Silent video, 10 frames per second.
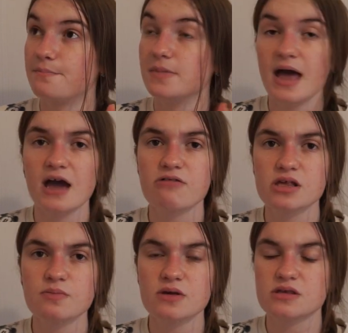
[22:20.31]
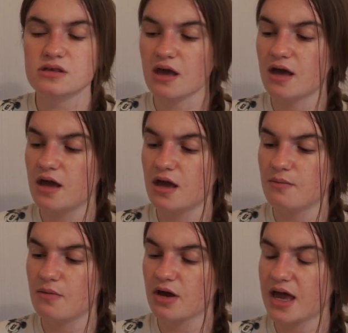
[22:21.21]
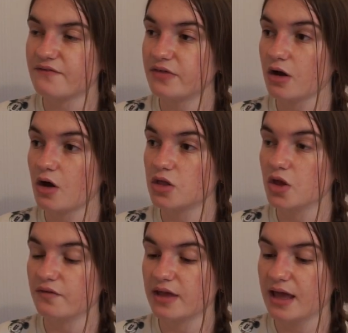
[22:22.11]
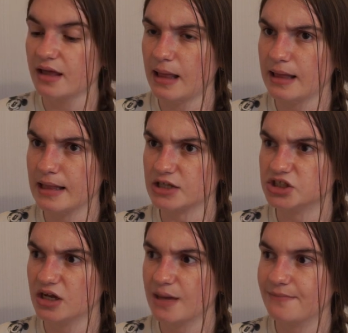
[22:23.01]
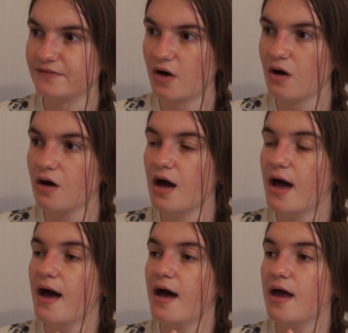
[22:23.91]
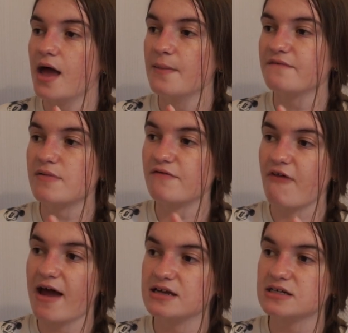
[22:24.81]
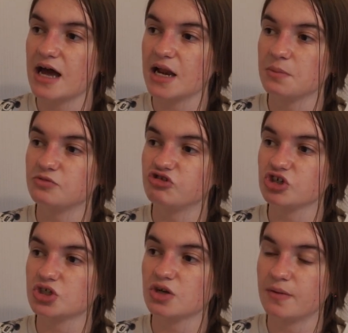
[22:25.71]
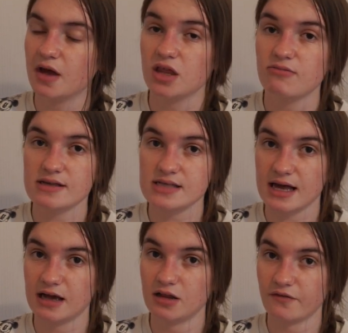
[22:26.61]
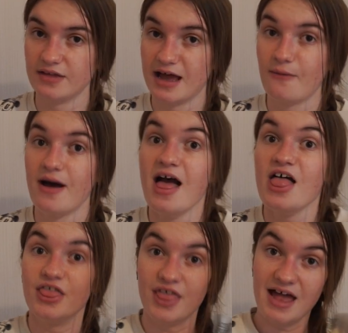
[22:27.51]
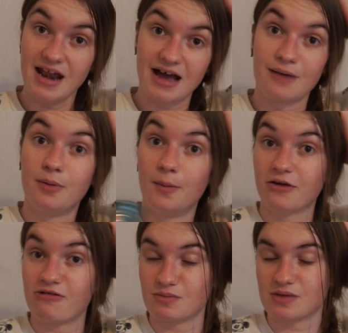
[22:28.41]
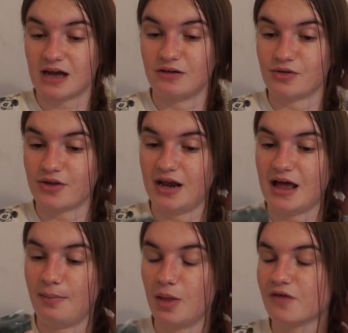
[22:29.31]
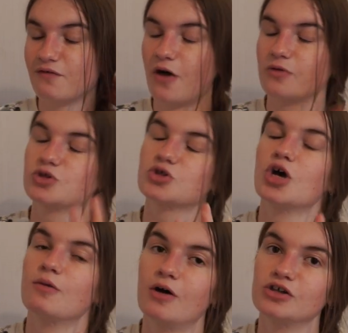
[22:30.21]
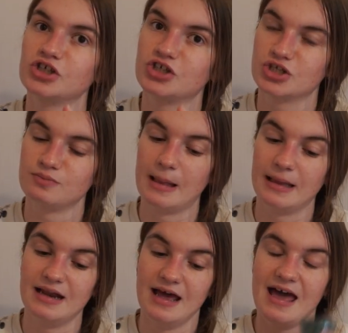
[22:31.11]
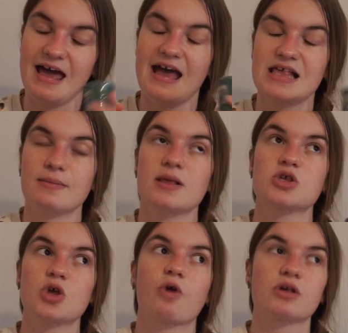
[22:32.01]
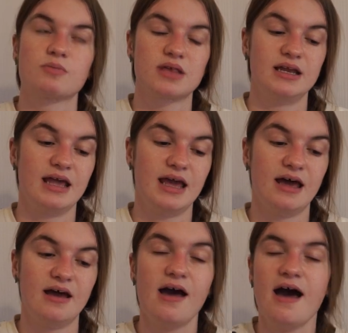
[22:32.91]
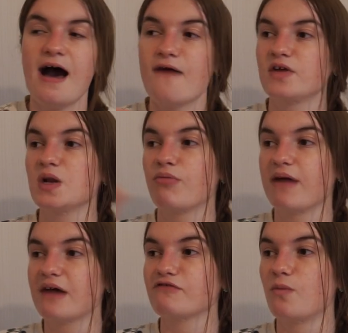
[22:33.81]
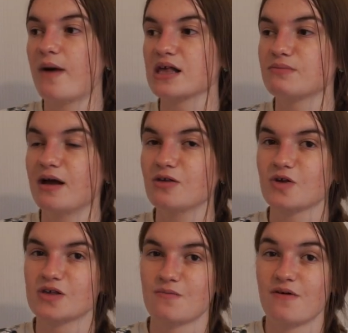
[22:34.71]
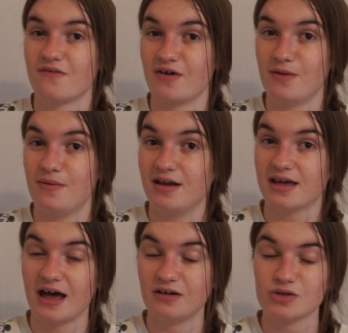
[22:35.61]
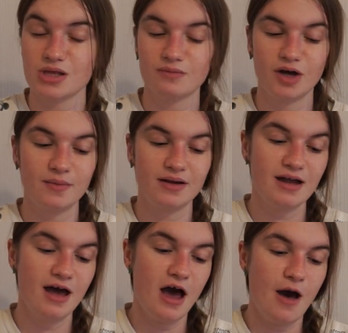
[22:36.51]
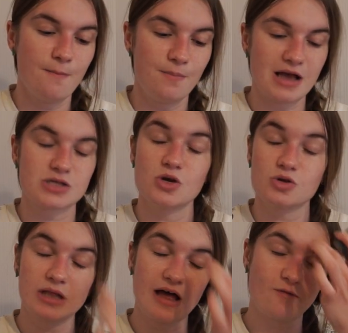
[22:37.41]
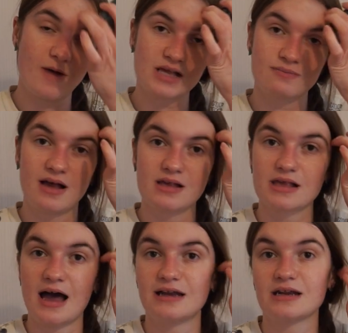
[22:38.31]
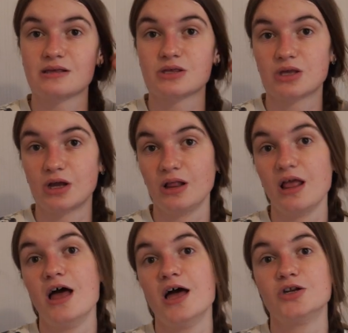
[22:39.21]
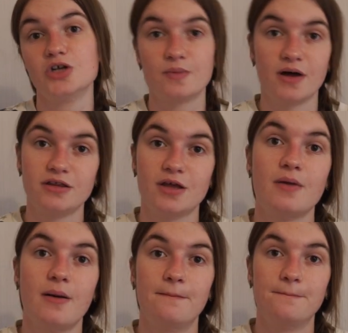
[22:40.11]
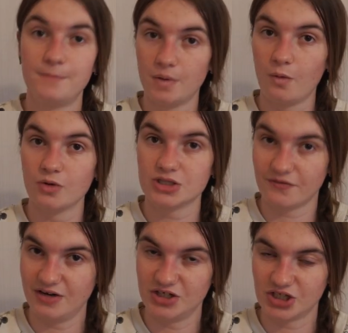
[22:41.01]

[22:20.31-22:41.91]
gift I got the other year, like last year, year before, from a friend. And I'm just burning the rest of that candle off now. Then I can put my Christmas candles in. I'm looking forward so much to smelling. It's smelling so Christmassy in here. I've had a break from wax melts because I prefer burning candles at the moment. But I do still have wax melts and I still do burn them, but once I finish the